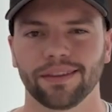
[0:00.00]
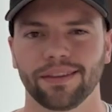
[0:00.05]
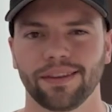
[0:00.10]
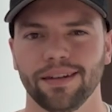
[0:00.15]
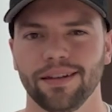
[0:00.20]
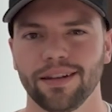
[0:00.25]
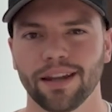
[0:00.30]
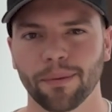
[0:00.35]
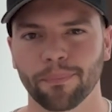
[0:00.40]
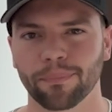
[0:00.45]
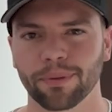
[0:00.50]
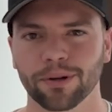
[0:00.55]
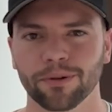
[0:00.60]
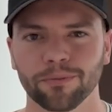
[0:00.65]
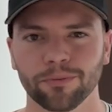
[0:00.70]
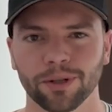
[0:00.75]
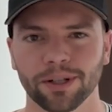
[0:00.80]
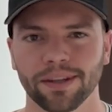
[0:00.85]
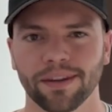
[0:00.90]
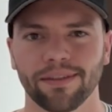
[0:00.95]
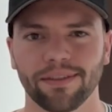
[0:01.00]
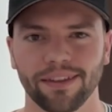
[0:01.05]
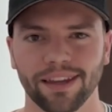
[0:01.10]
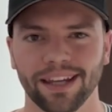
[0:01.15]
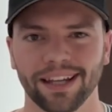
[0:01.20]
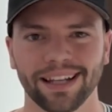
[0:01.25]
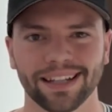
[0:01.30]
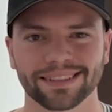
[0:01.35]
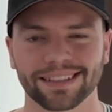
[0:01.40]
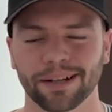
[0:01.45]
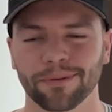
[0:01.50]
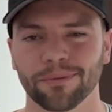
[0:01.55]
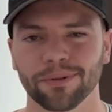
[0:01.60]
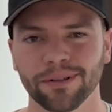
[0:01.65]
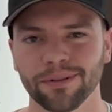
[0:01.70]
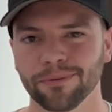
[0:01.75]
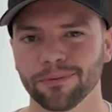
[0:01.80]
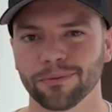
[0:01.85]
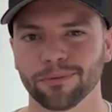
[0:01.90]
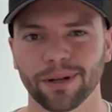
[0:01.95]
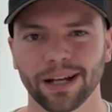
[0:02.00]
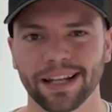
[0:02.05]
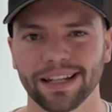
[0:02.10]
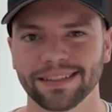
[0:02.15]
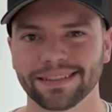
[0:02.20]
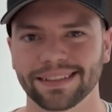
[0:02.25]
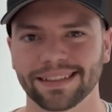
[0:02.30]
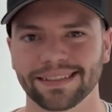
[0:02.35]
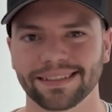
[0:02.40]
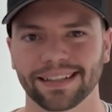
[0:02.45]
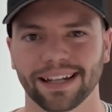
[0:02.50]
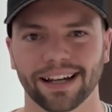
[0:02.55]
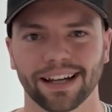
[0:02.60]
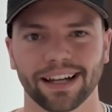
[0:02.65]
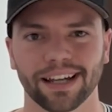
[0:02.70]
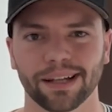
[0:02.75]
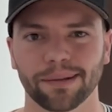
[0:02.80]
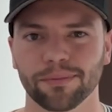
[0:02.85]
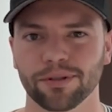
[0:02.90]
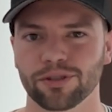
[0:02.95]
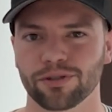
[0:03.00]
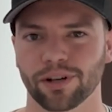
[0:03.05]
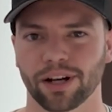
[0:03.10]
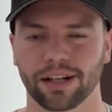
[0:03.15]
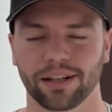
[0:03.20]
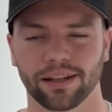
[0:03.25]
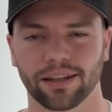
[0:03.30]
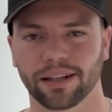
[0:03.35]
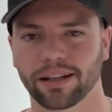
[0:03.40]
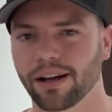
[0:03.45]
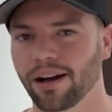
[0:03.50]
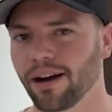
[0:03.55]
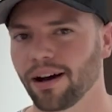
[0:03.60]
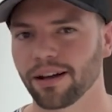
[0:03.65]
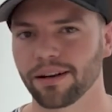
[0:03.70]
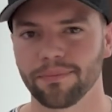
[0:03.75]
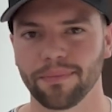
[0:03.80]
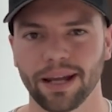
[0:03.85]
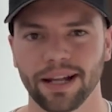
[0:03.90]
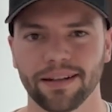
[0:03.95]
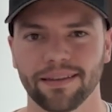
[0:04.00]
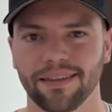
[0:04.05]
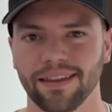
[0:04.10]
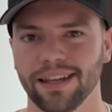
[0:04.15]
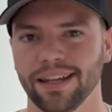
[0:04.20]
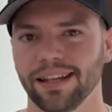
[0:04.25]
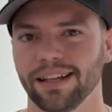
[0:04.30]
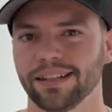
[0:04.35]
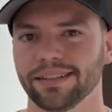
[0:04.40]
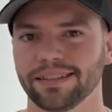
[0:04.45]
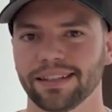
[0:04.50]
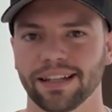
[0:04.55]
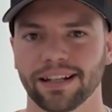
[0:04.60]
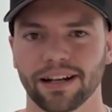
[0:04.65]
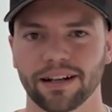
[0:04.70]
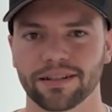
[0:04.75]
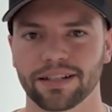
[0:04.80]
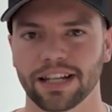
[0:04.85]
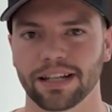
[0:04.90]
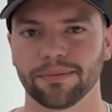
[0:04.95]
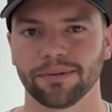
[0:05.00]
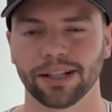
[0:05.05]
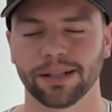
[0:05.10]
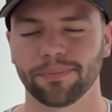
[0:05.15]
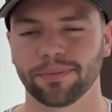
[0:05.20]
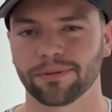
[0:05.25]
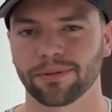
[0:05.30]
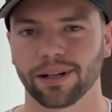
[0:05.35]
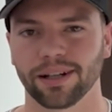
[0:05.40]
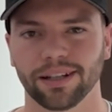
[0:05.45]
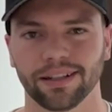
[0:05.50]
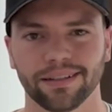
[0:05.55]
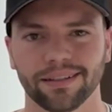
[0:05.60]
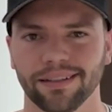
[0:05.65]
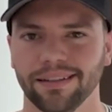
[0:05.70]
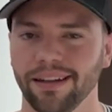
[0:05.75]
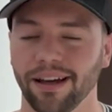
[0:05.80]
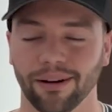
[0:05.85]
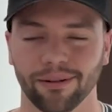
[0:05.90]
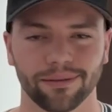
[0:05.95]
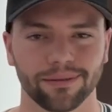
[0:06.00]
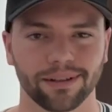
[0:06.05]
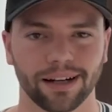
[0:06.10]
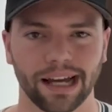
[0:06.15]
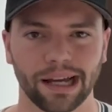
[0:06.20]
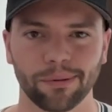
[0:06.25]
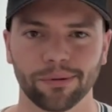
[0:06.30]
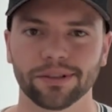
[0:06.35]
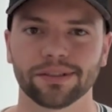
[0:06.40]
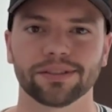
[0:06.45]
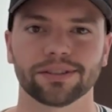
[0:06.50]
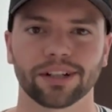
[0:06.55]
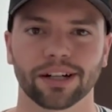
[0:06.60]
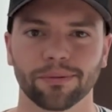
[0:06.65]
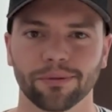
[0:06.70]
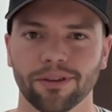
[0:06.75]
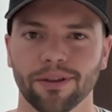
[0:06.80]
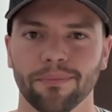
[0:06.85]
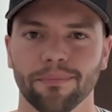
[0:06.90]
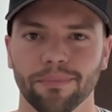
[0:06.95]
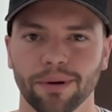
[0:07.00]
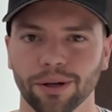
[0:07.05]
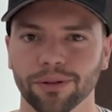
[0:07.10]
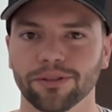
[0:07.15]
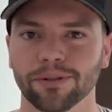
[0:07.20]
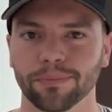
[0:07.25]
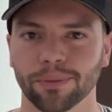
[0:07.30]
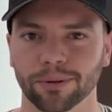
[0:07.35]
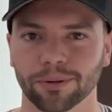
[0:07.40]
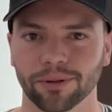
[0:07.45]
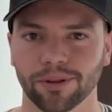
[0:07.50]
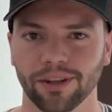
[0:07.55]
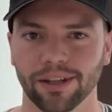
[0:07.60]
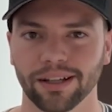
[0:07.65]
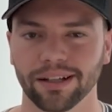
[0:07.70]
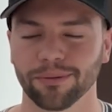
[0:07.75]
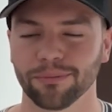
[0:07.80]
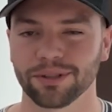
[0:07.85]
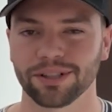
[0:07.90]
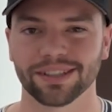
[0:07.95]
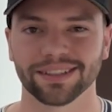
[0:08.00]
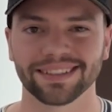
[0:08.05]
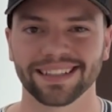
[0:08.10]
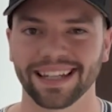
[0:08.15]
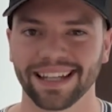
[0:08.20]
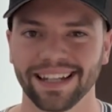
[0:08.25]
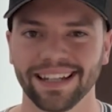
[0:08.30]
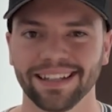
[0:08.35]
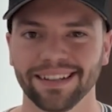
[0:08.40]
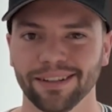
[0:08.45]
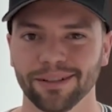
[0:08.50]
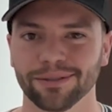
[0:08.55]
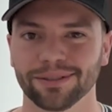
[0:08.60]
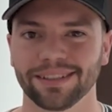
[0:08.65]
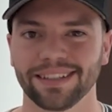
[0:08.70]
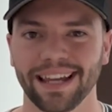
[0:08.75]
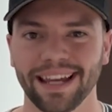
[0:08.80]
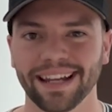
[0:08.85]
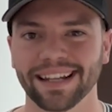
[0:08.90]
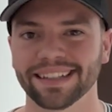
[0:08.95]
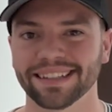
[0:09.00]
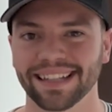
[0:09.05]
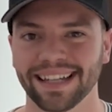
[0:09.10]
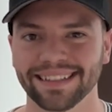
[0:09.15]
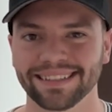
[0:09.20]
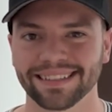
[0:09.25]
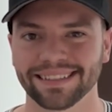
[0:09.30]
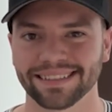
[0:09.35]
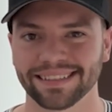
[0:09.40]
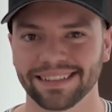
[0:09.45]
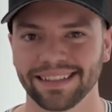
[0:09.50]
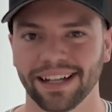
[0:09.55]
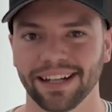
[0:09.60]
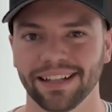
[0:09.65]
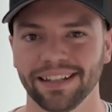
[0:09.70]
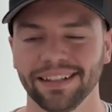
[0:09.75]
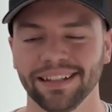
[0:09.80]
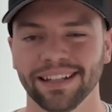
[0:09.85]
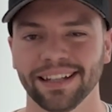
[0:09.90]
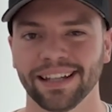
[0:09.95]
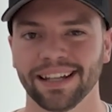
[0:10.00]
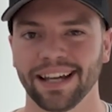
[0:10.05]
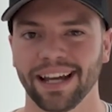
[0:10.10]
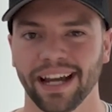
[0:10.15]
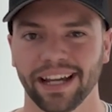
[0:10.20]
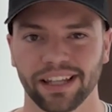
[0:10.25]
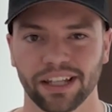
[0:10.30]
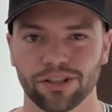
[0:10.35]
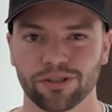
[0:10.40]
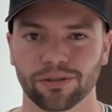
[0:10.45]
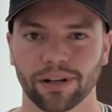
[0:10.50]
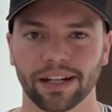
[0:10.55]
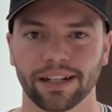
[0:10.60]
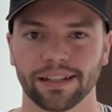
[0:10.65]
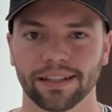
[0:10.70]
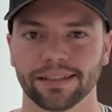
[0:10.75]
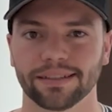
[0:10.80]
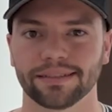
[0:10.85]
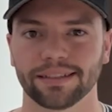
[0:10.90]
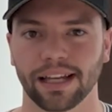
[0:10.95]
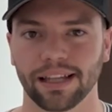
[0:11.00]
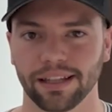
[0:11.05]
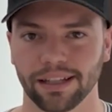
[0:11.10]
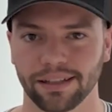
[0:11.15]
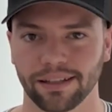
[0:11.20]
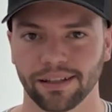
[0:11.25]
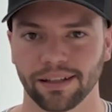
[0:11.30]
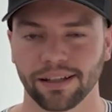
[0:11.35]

The number one thing is I wouldn't waste time trying to like automate things, get Airtable up and running. No, I would start with the most important thing, which is getting those dang lessons done and then trying to sell it.